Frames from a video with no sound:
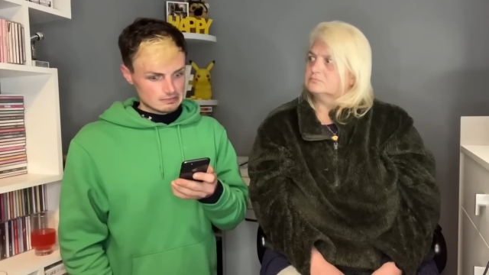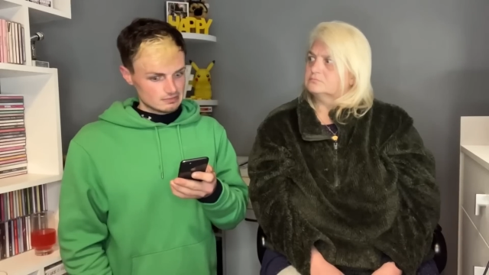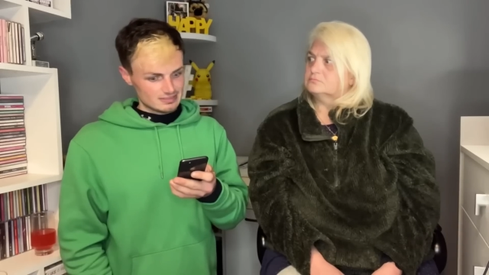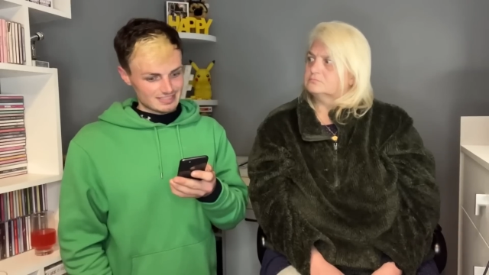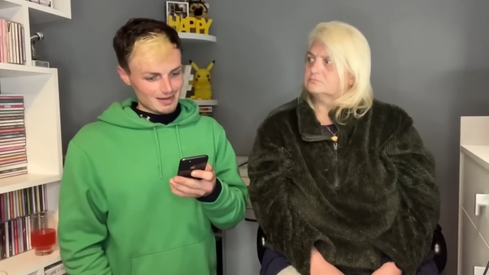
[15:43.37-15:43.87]

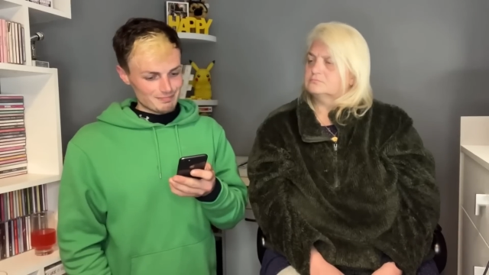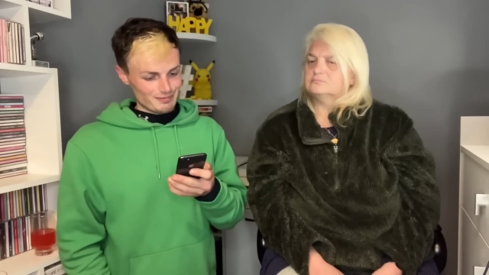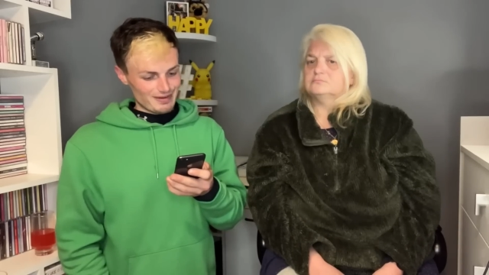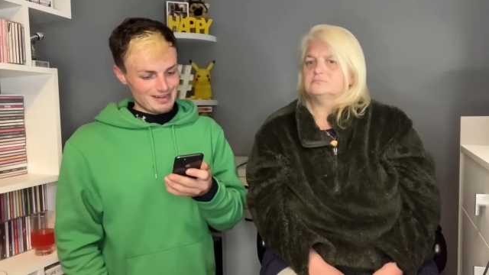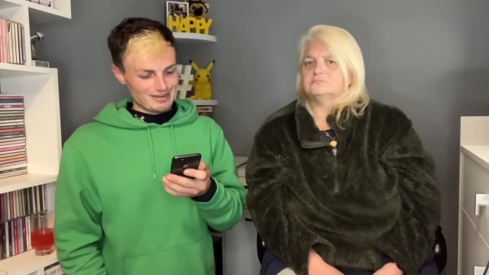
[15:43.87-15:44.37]
Speaker 1: San
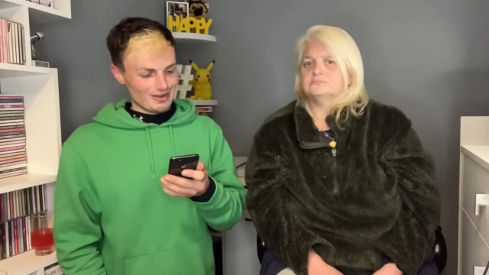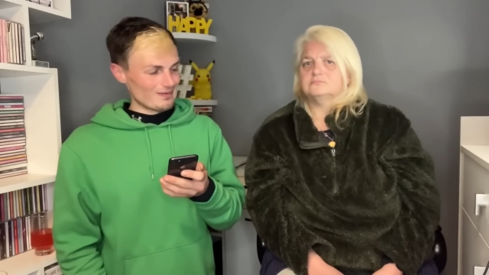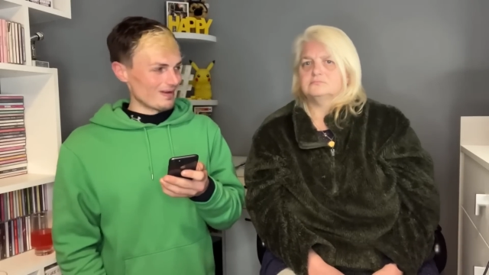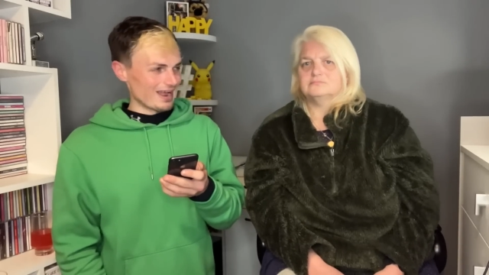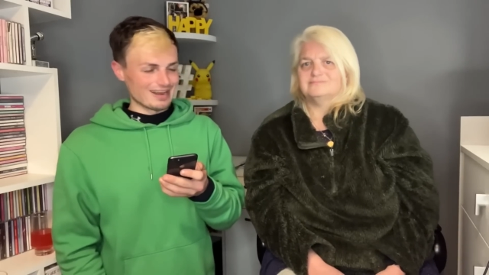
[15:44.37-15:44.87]
Marino
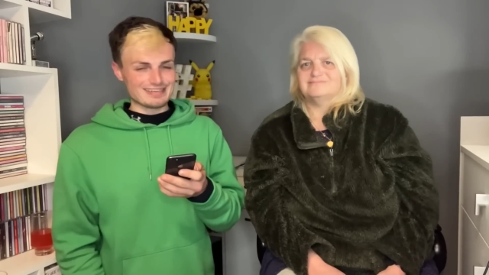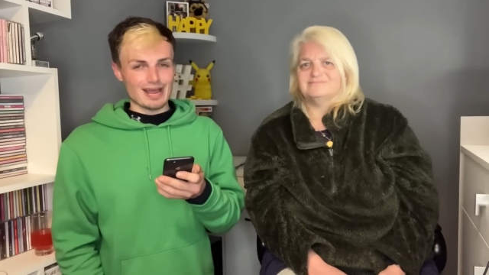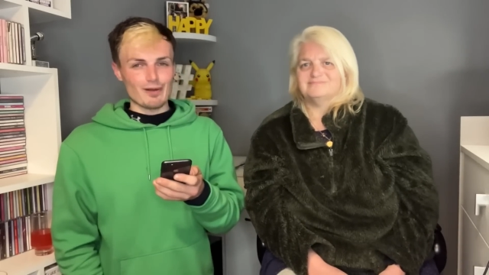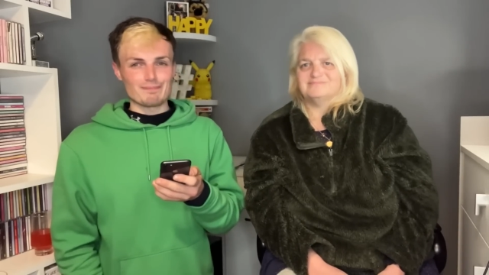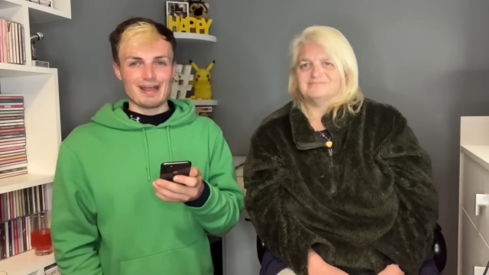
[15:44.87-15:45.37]
and
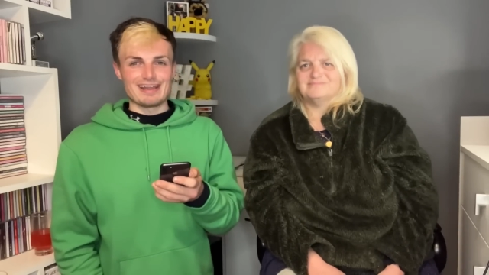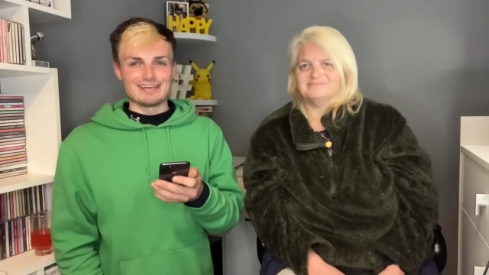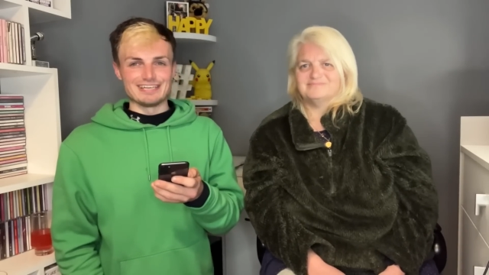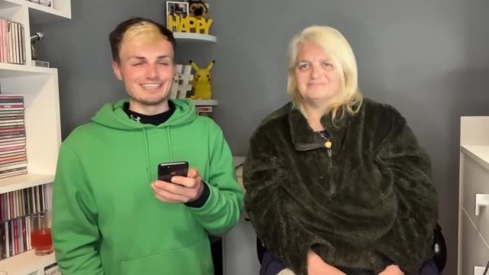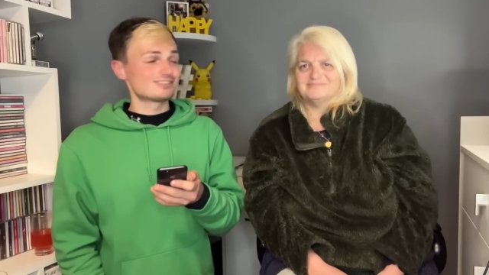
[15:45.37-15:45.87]

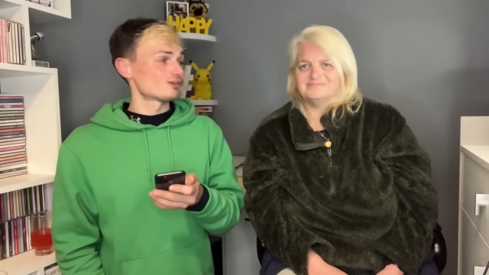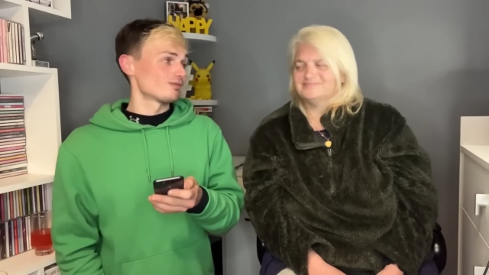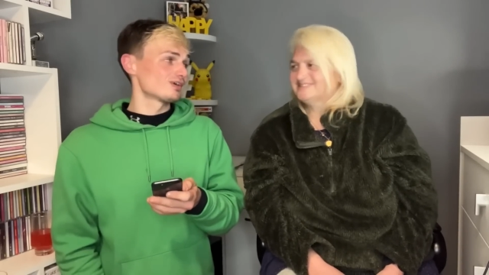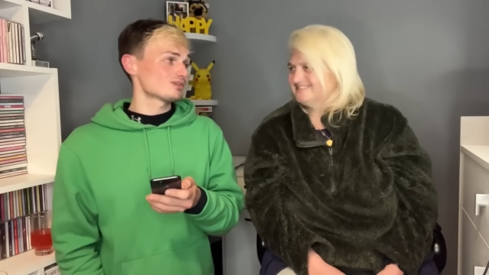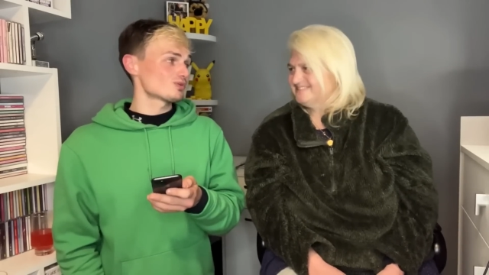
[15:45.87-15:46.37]
Albania.
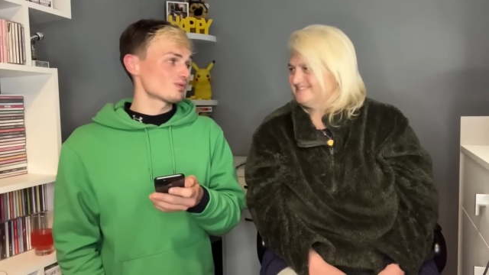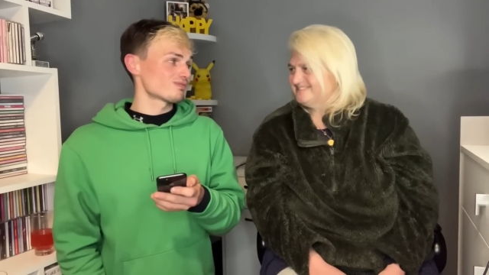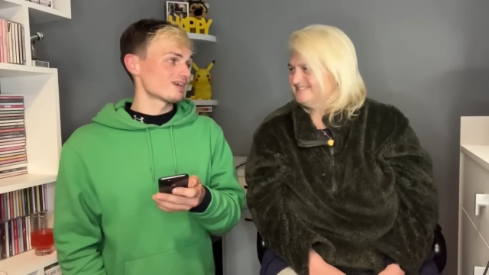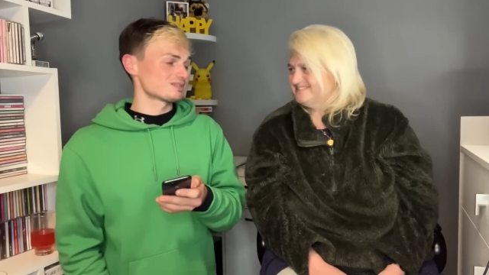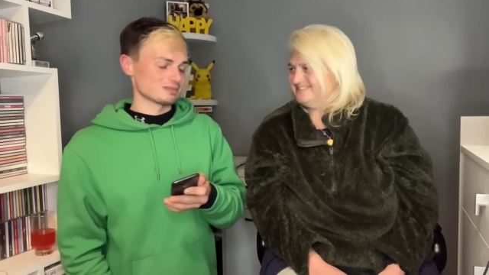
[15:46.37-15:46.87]
Sorry, I saw your
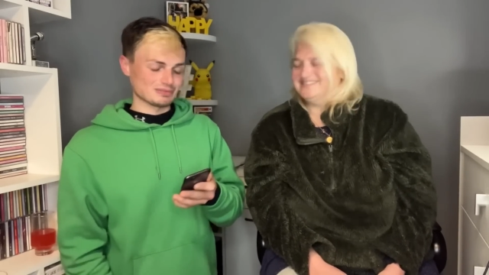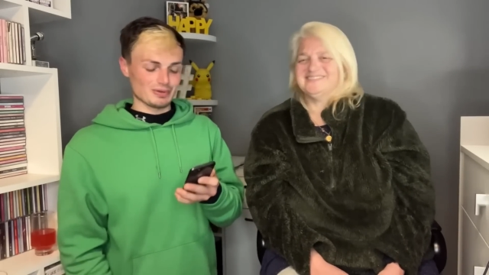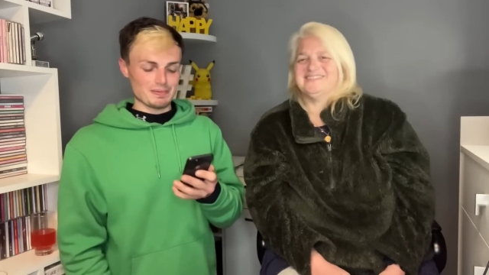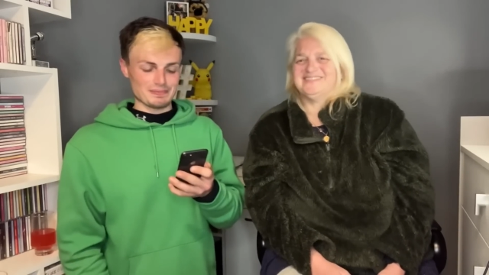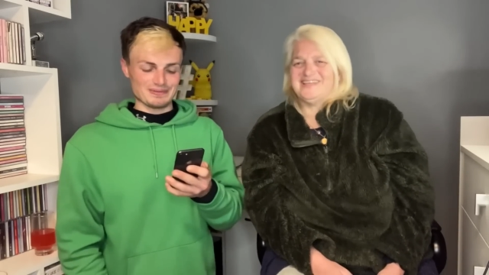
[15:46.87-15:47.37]
face on
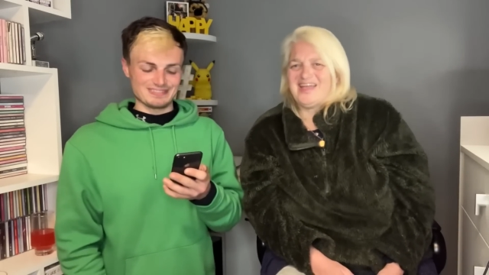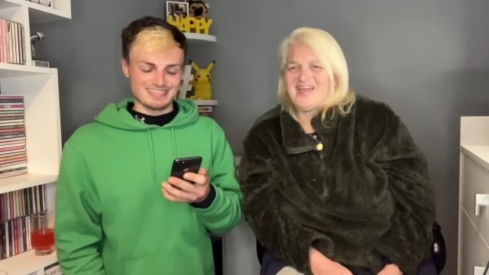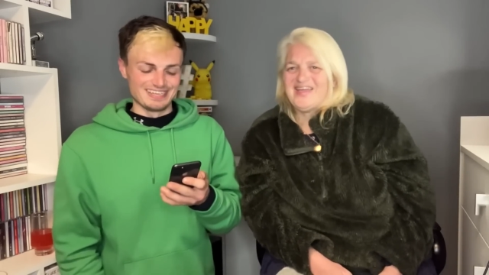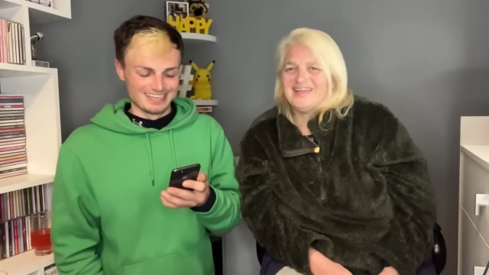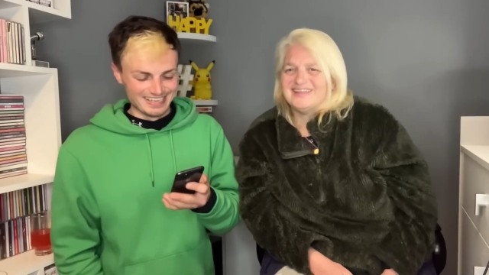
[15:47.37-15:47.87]
Cyprus.
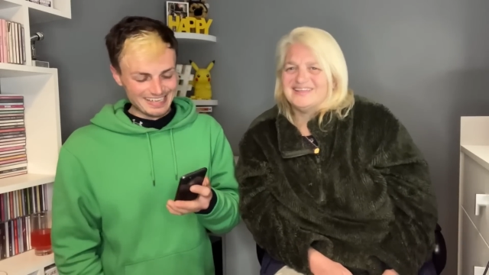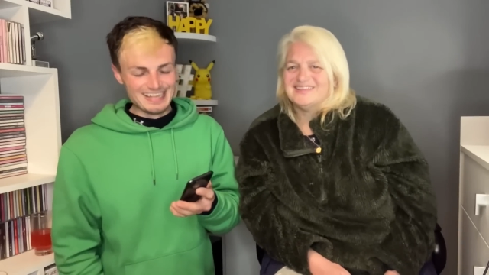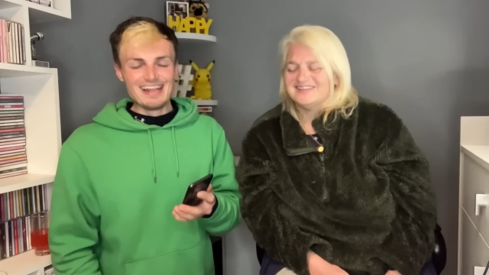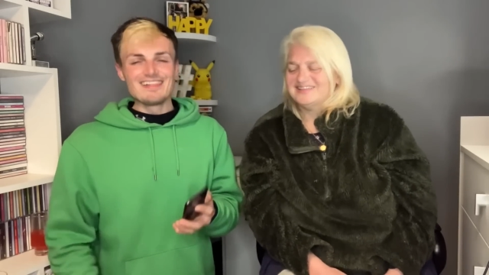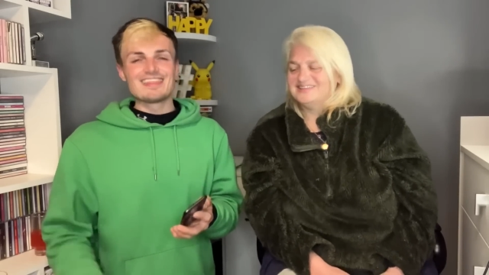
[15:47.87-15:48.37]

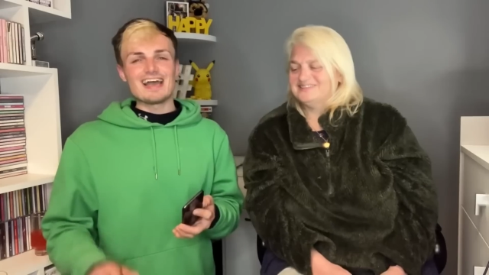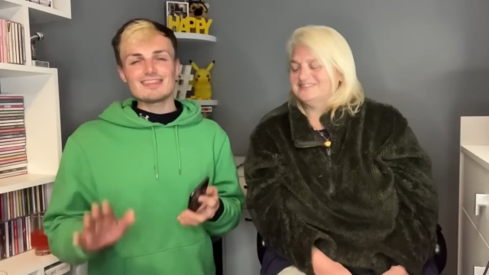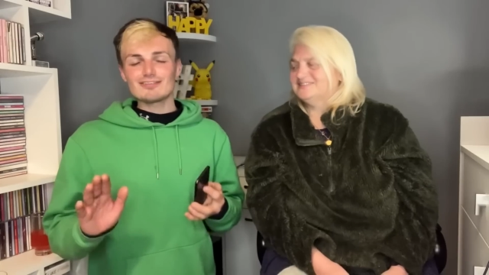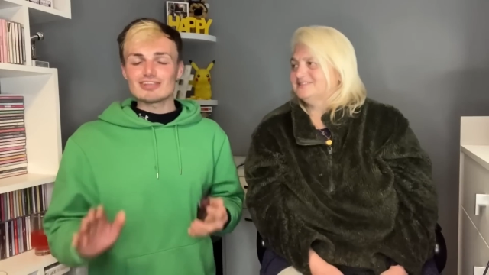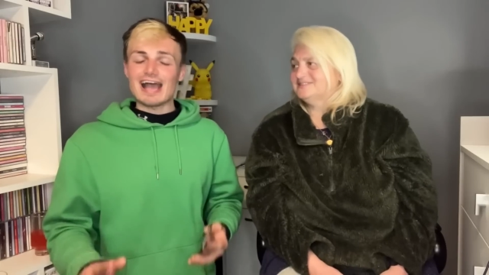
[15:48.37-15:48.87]
They're
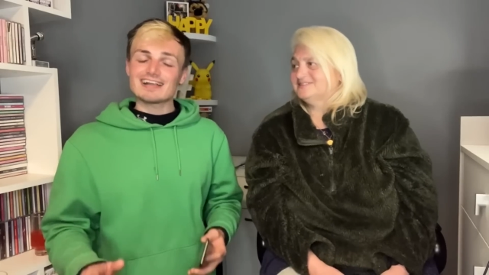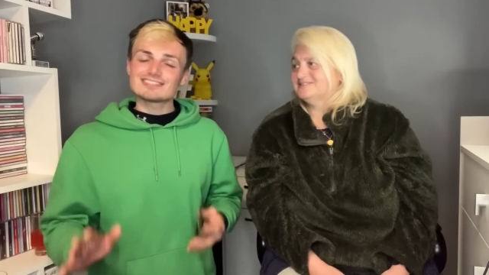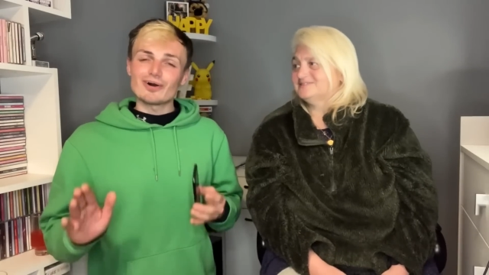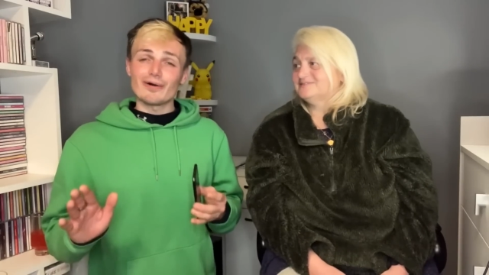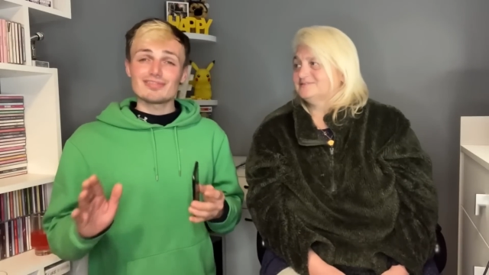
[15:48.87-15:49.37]
the acts that I